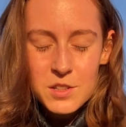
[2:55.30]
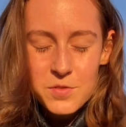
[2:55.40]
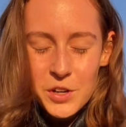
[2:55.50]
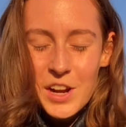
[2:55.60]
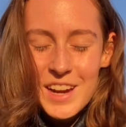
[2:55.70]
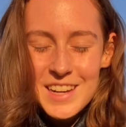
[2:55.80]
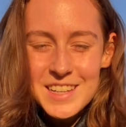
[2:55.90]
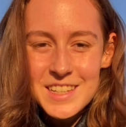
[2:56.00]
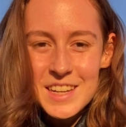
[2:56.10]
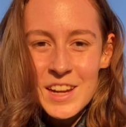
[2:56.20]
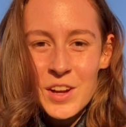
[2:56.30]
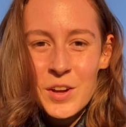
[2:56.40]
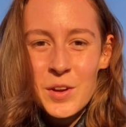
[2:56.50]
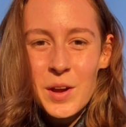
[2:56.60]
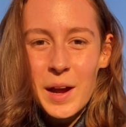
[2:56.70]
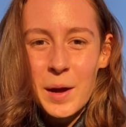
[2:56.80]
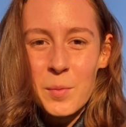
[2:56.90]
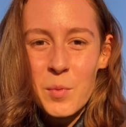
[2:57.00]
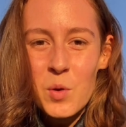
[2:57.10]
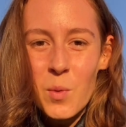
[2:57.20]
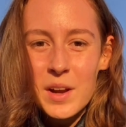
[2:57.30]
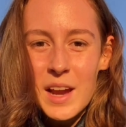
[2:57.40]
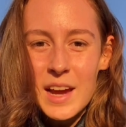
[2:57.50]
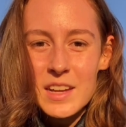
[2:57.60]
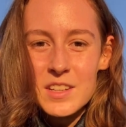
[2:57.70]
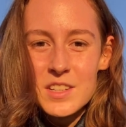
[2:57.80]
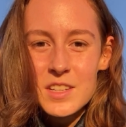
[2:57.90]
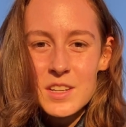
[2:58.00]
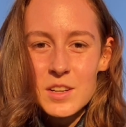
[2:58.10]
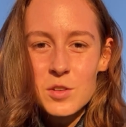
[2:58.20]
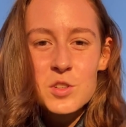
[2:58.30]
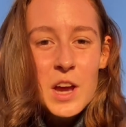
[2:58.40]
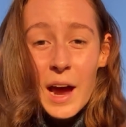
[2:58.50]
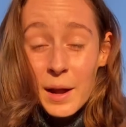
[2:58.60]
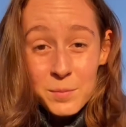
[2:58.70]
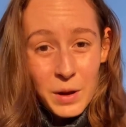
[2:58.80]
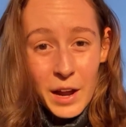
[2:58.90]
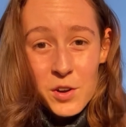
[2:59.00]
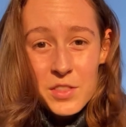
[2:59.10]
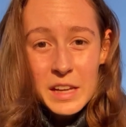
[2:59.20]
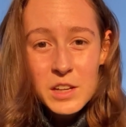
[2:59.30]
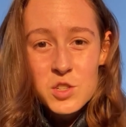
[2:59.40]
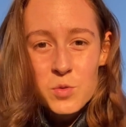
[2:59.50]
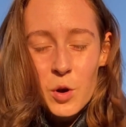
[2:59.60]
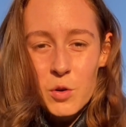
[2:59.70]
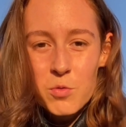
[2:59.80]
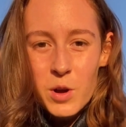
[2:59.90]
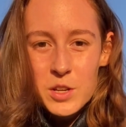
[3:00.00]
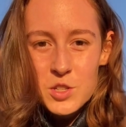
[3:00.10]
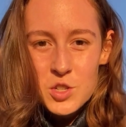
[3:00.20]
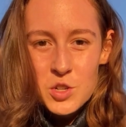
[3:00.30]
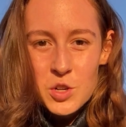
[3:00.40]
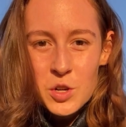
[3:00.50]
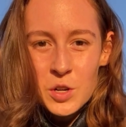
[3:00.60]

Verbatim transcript: very easy um, when one has because I, I don't think it's wrong for us to